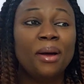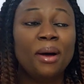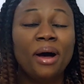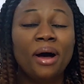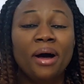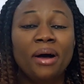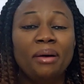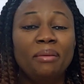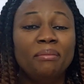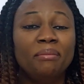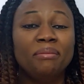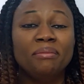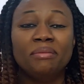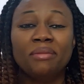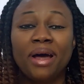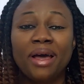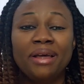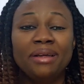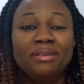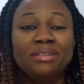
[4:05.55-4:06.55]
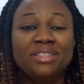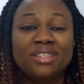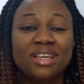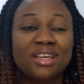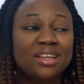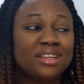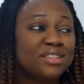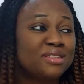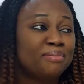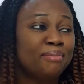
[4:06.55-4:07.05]
my
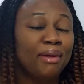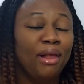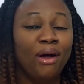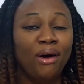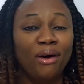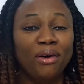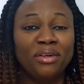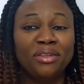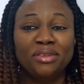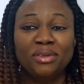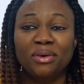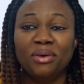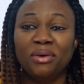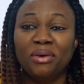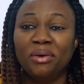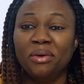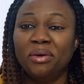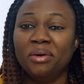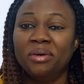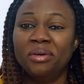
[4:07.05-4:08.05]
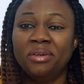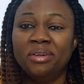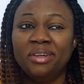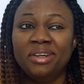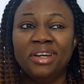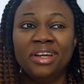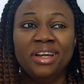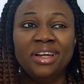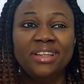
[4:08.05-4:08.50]
sink is blocked, or